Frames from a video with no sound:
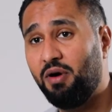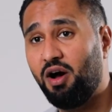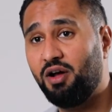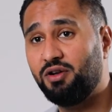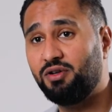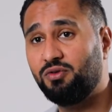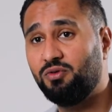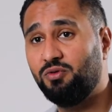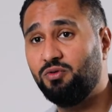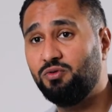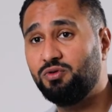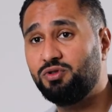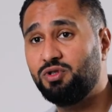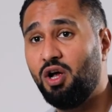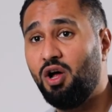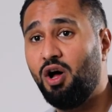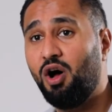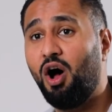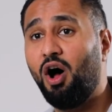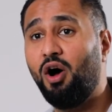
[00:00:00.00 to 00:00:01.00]
particles
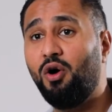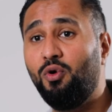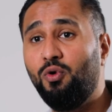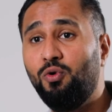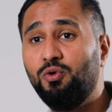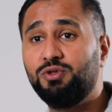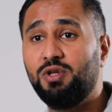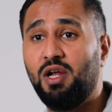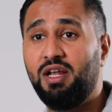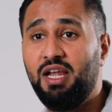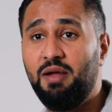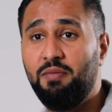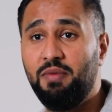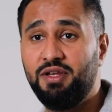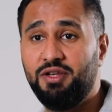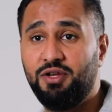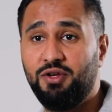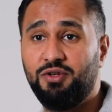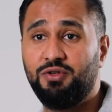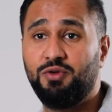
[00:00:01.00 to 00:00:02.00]
are also
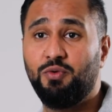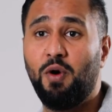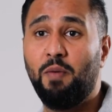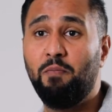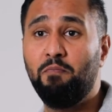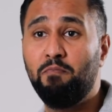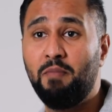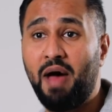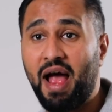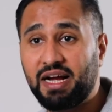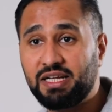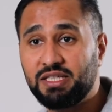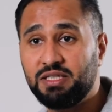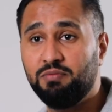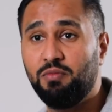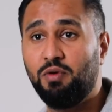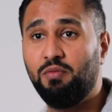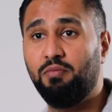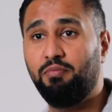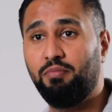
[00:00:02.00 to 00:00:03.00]
limited to a
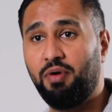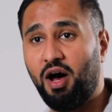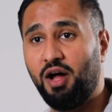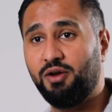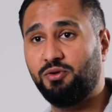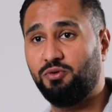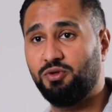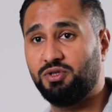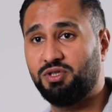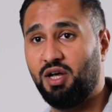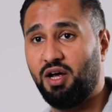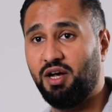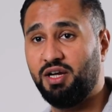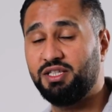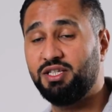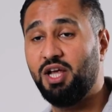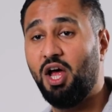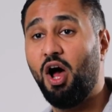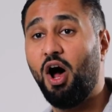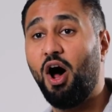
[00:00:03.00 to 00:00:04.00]
maximum particle
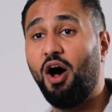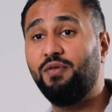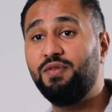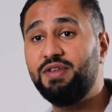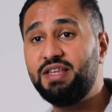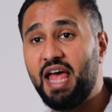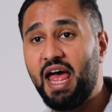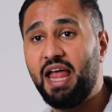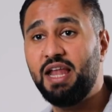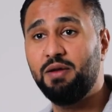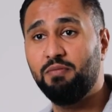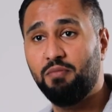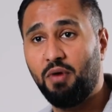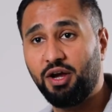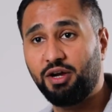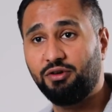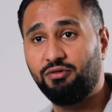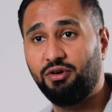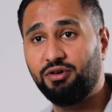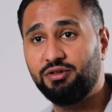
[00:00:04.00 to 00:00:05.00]
size of 10
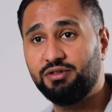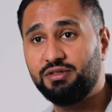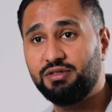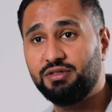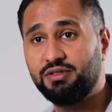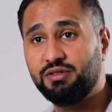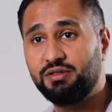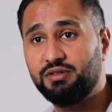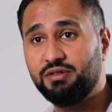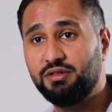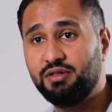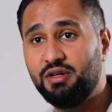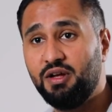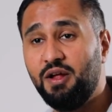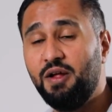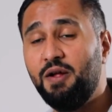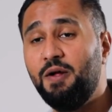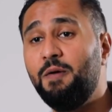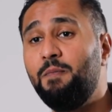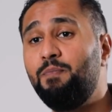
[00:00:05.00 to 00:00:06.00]
microns.
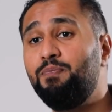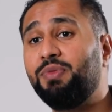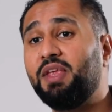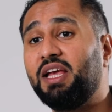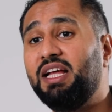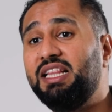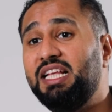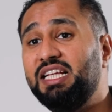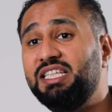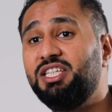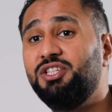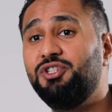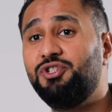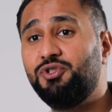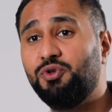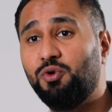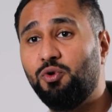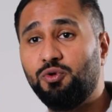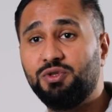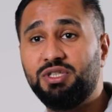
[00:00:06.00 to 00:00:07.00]
This
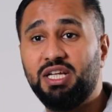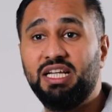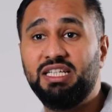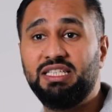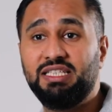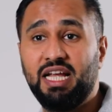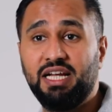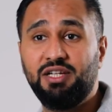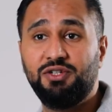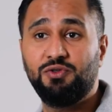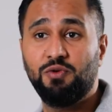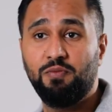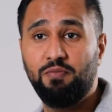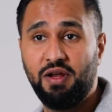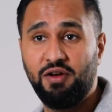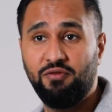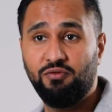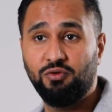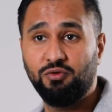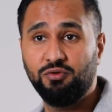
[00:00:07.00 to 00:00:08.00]
ensures essential
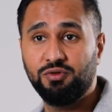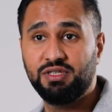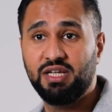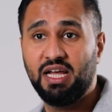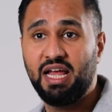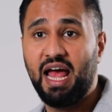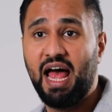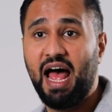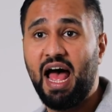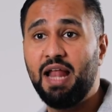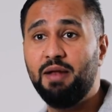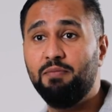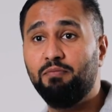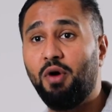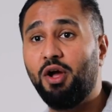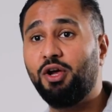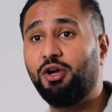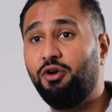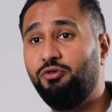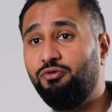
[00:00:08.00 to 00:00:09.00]
minerals and
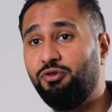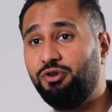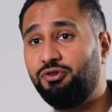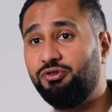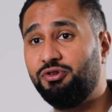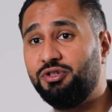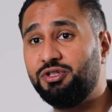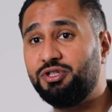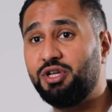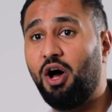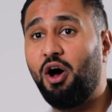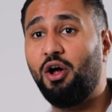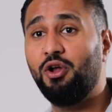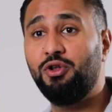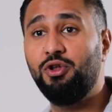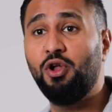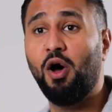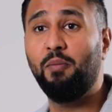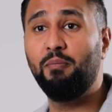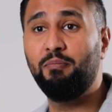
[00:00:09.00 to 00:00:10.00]
micronutrients are
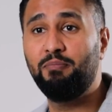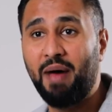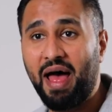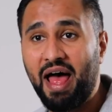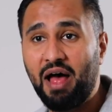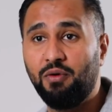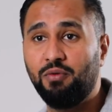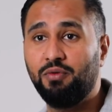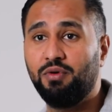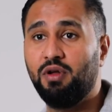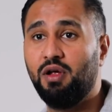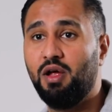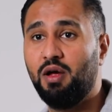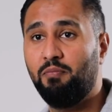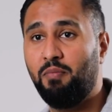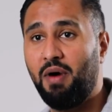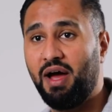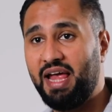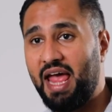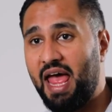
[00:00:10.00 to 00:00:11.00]
not bound
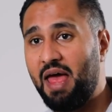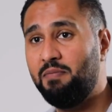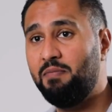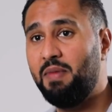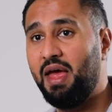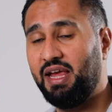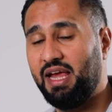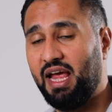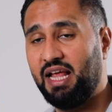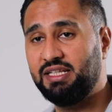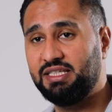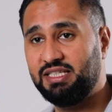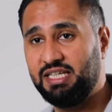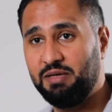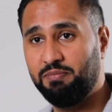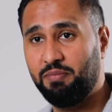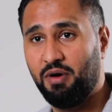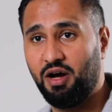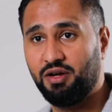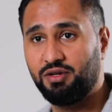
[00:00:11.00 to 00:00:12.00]
by
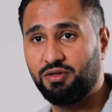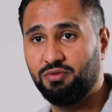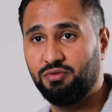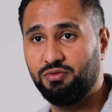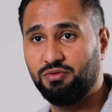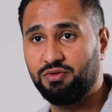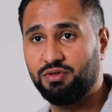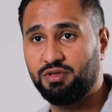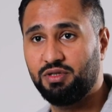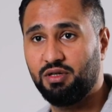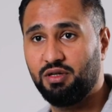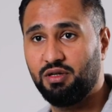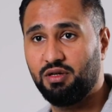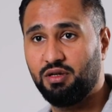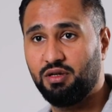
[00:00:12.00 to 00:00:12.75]
MANC particles.